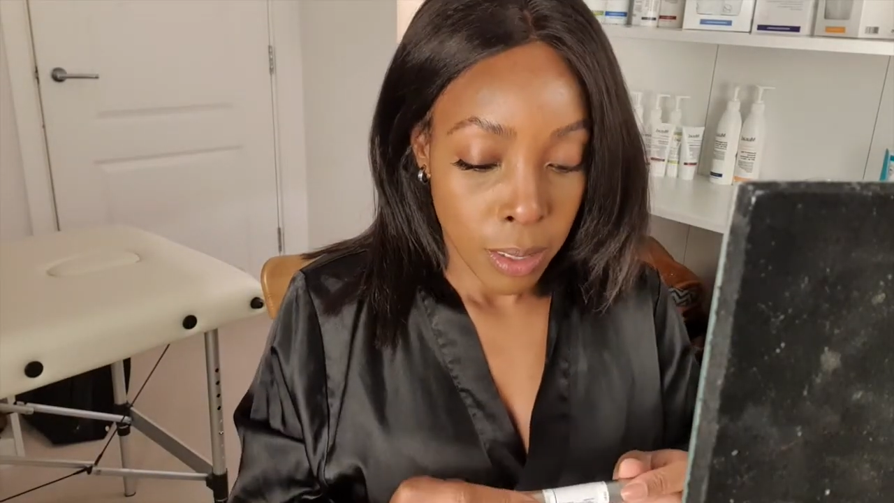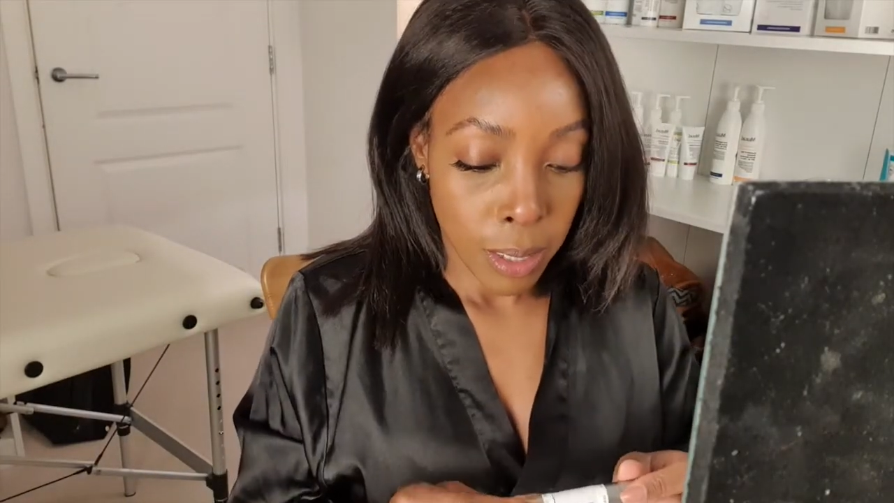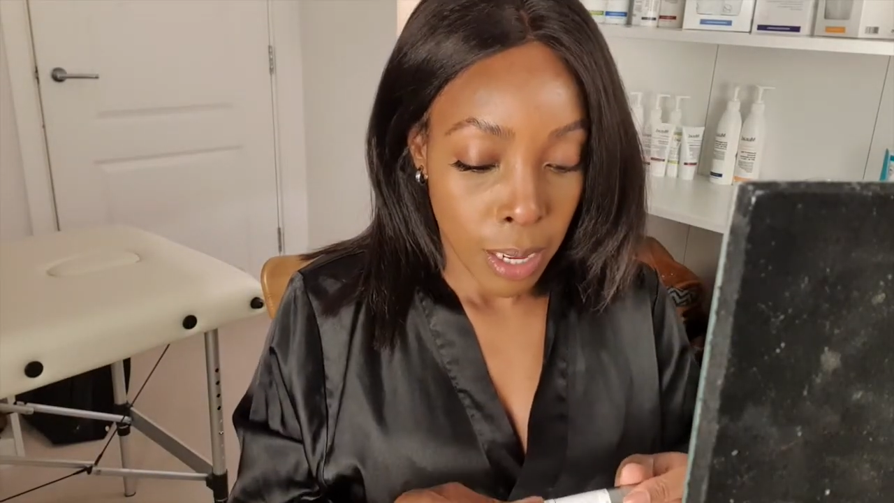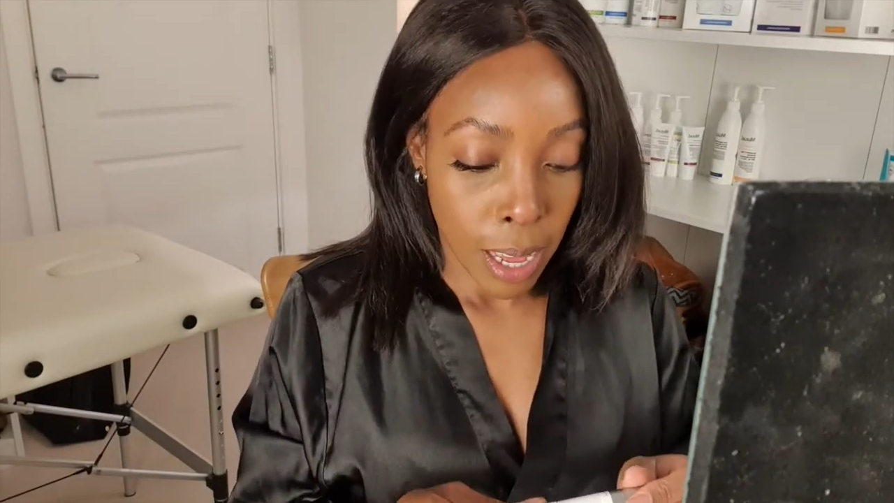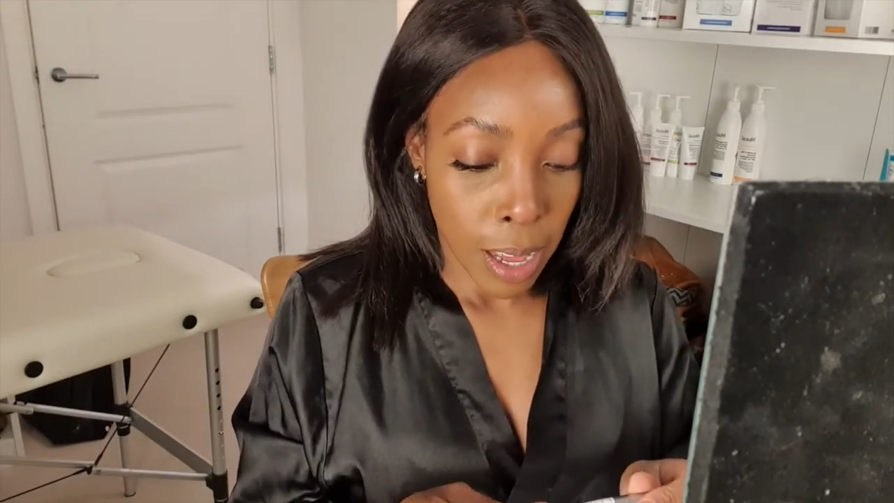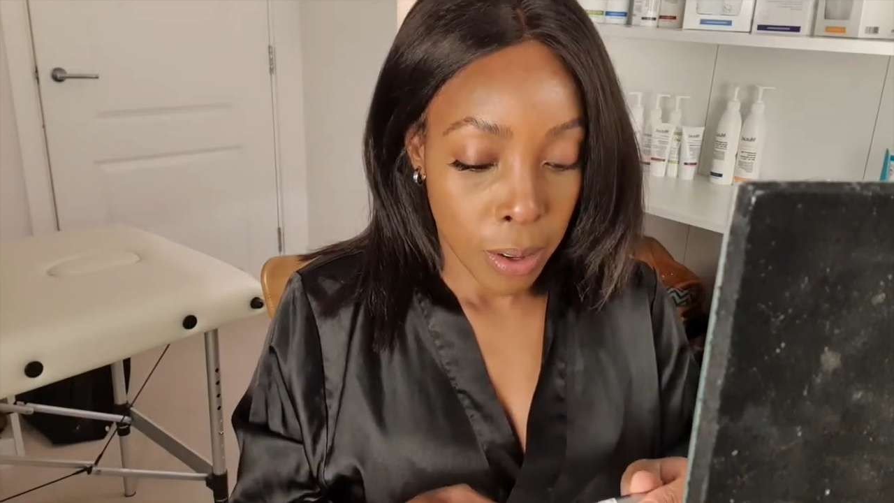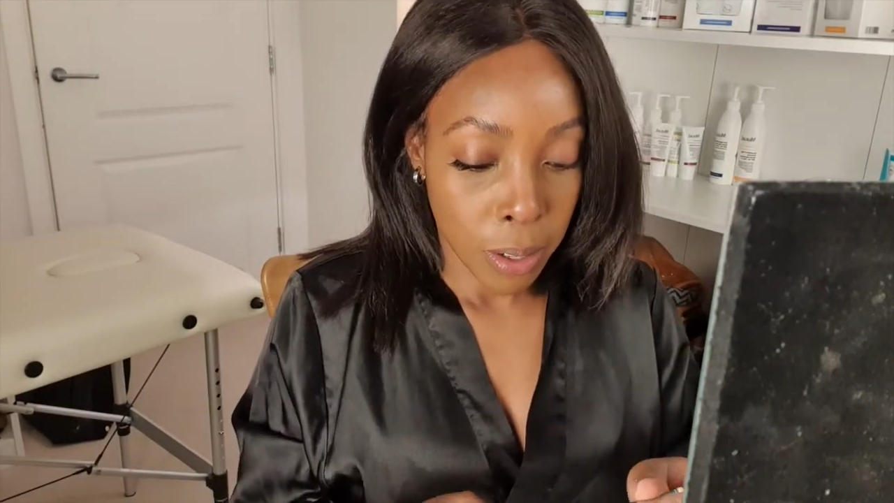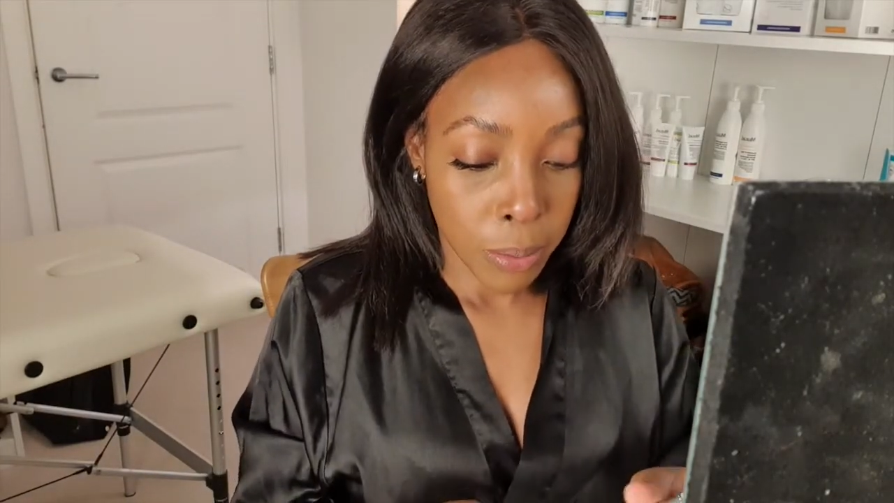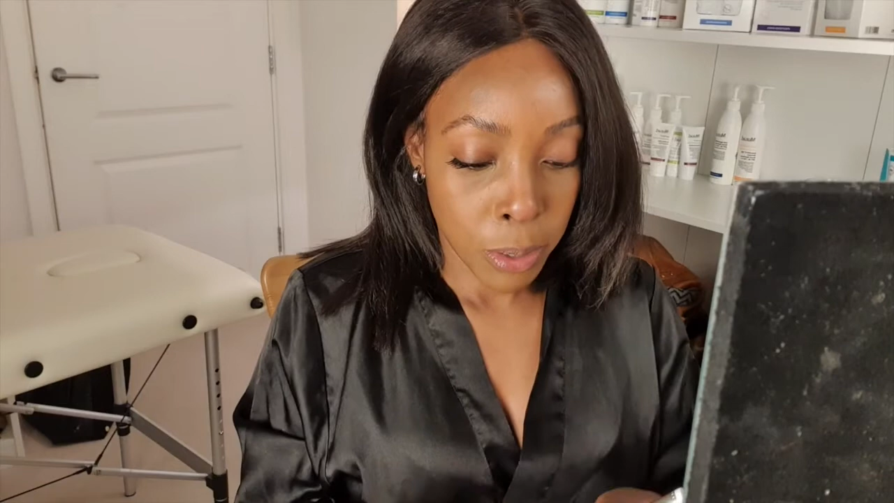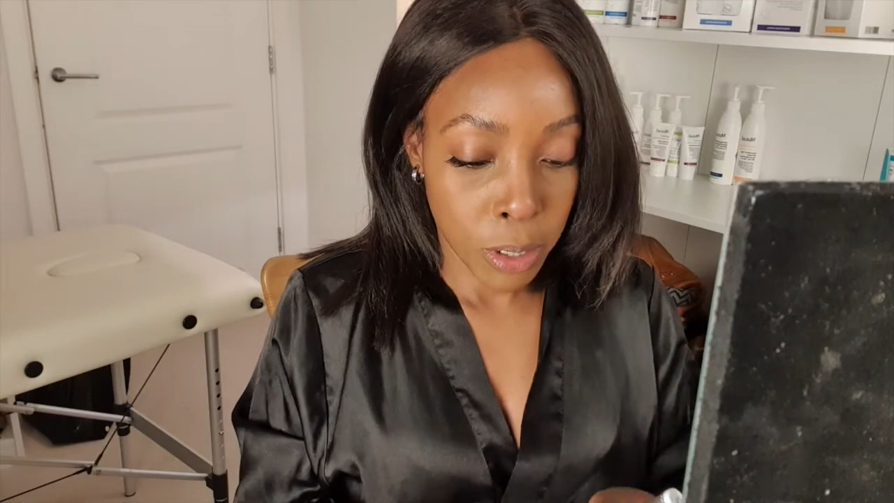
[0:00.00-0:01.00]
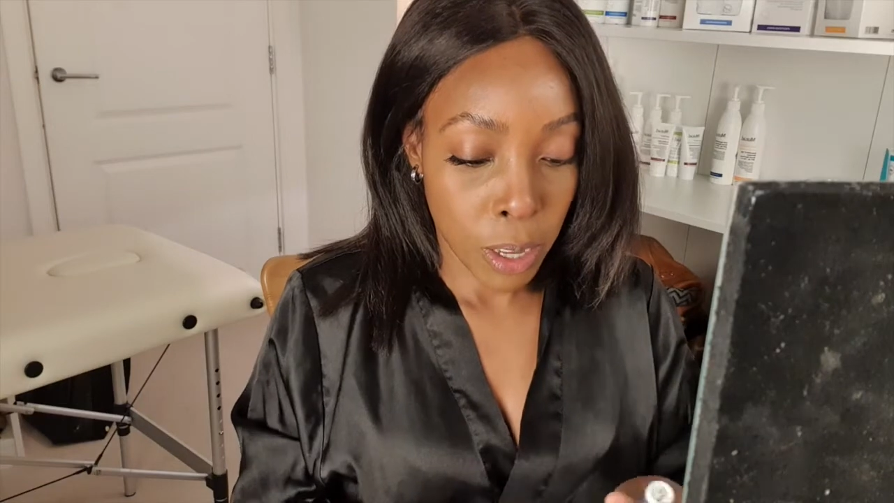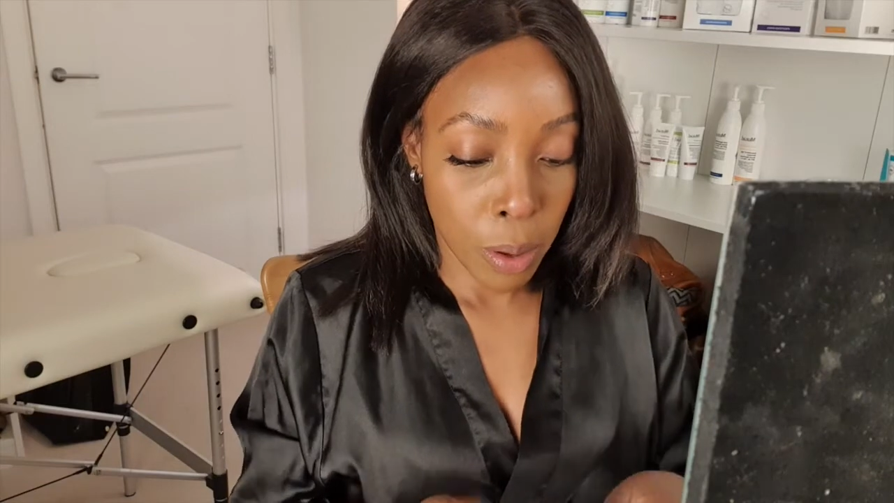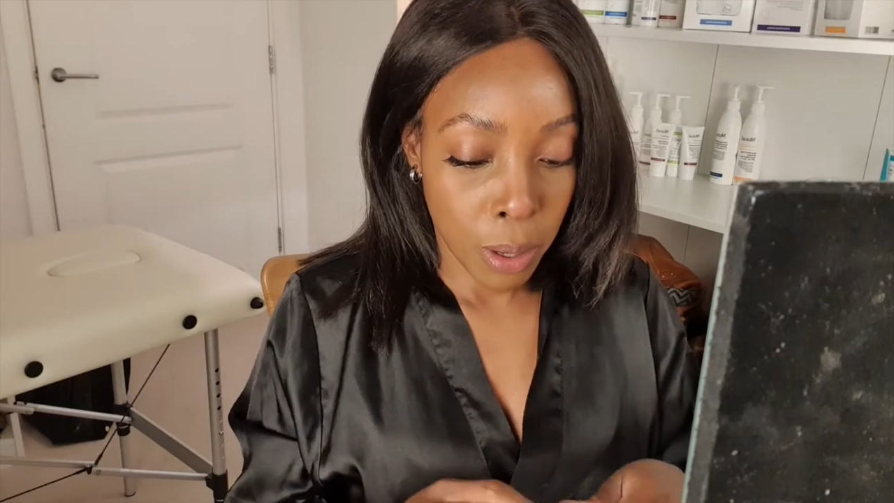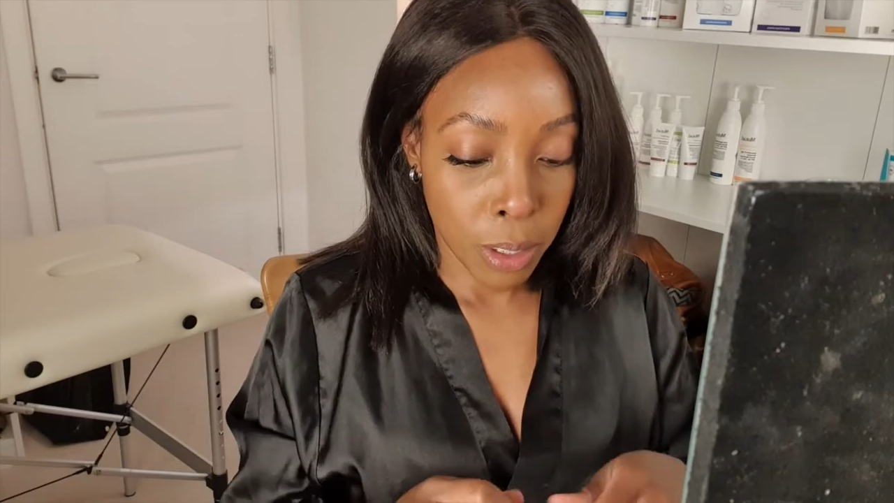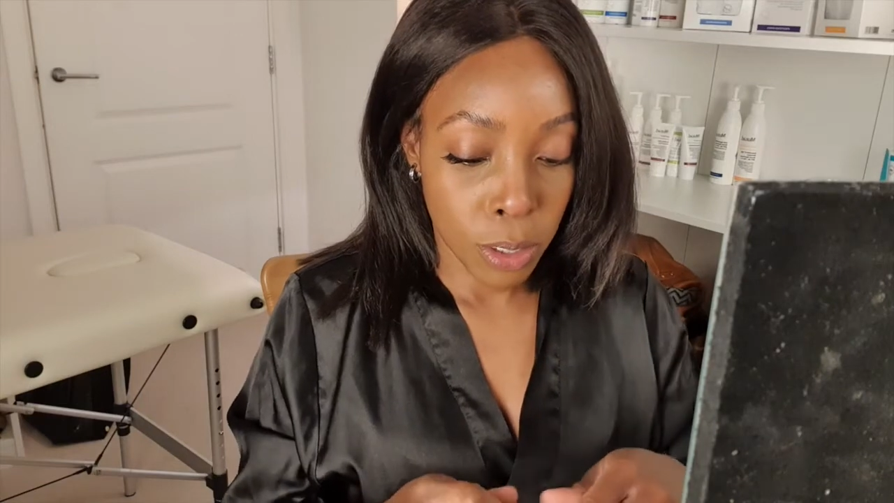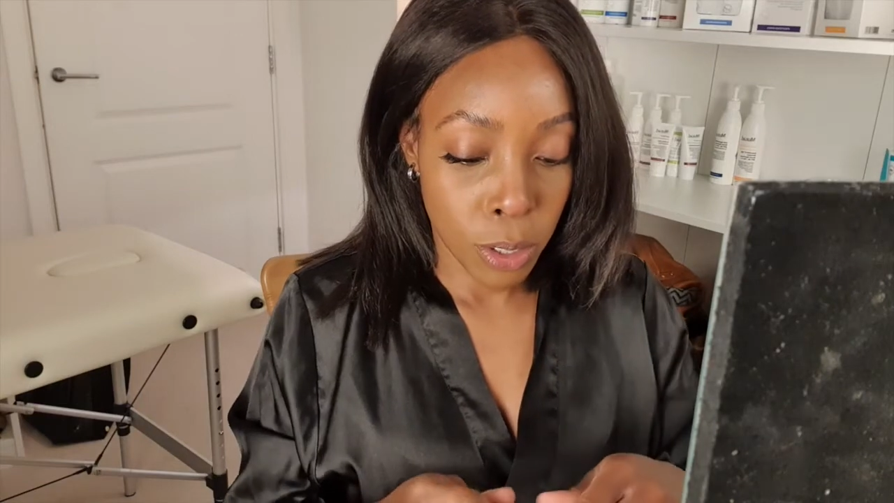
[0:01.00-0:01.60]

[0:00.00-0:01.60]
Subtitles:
so now I'm just going